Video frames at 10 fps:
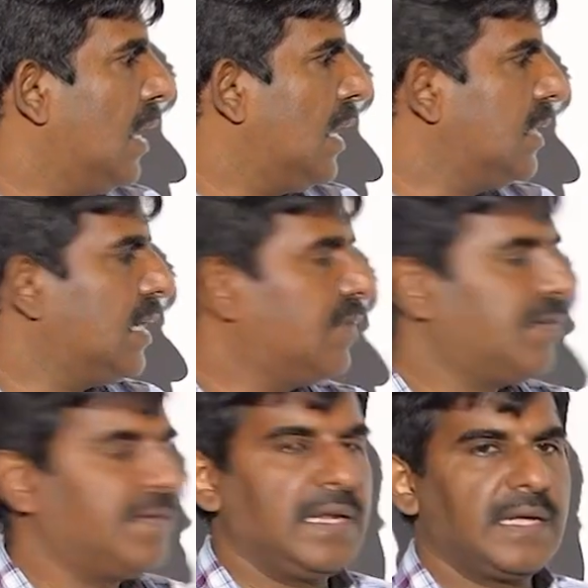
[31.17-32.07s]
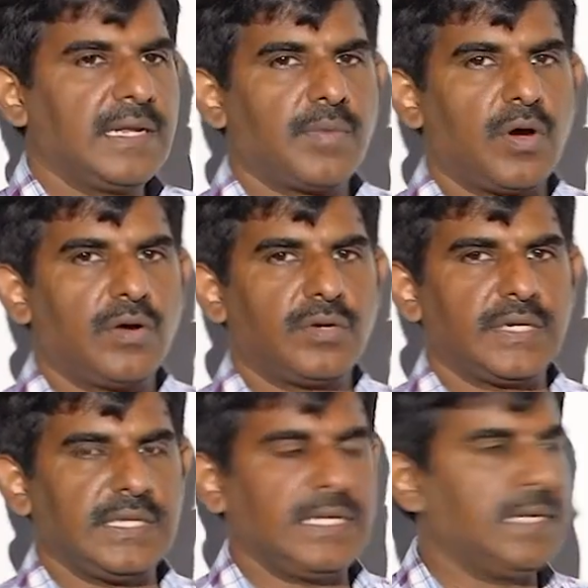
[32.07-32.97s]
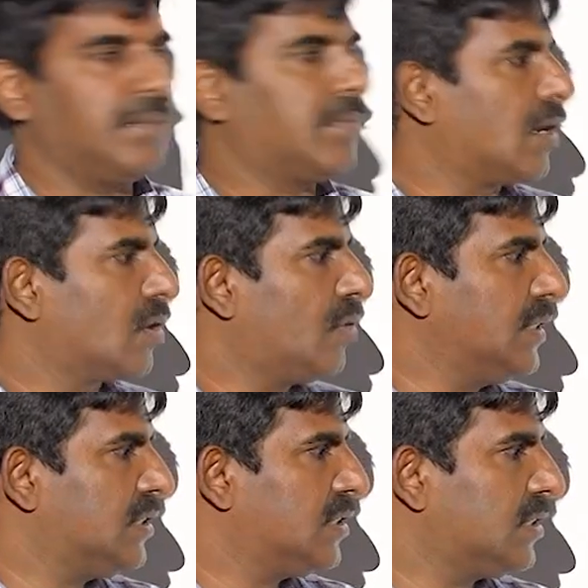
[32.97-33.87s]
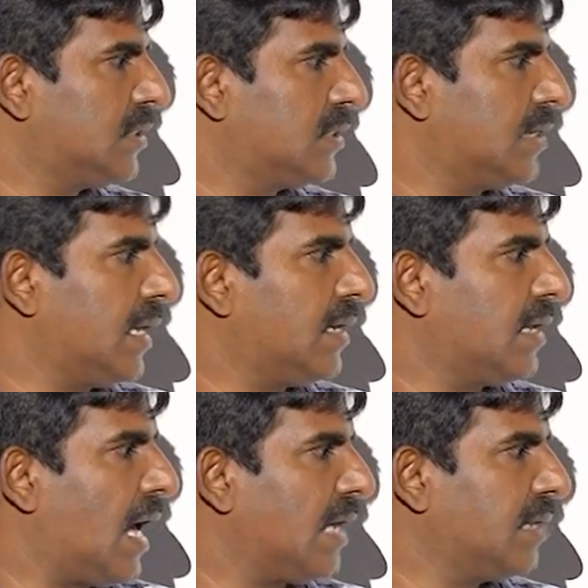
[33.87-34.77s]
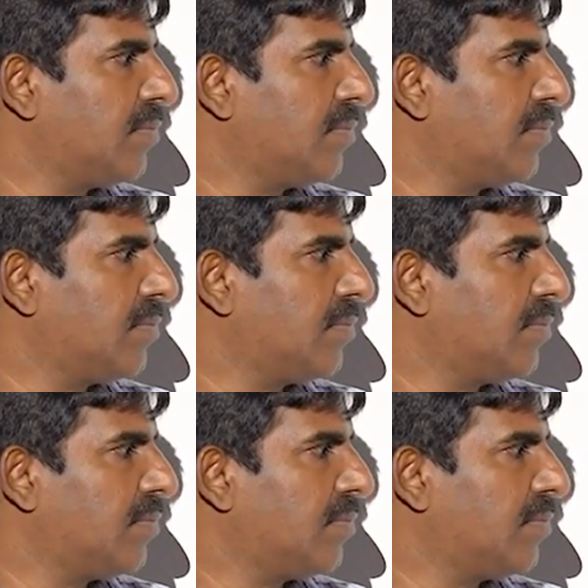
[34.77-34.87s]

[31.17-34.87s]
And then we will learn about the Harry